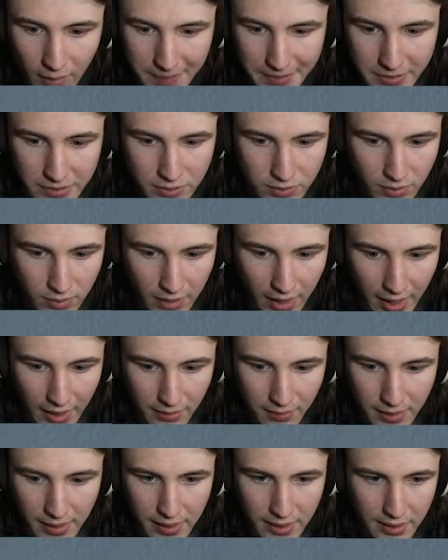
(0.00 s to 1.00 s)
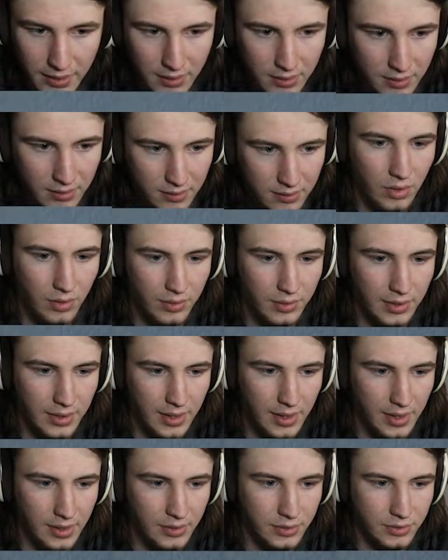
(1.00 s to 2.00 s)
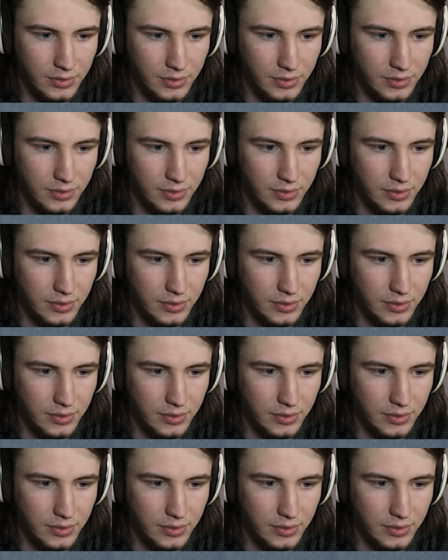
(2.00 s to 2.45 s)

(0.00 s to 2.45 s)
Weapon store. How do I... On the edge.